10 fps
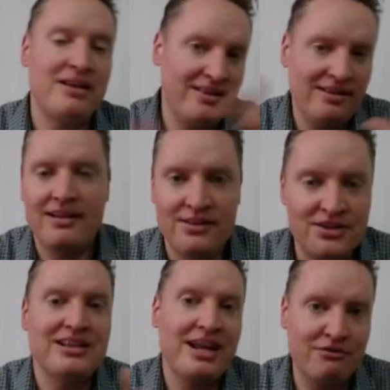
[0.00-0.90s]
I mean,
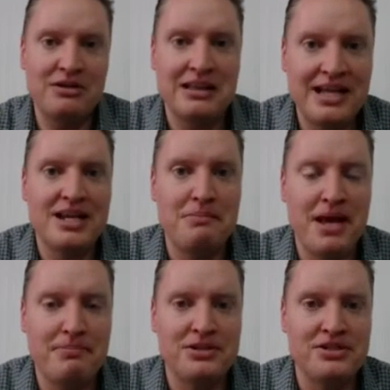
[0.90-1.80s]
there's a lot of related
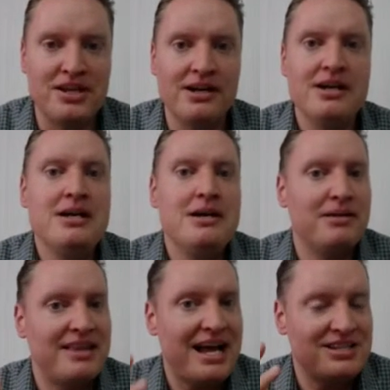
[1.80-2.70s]
papers there,
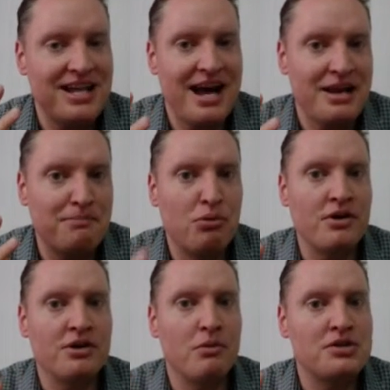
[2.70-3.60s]
but that's not important.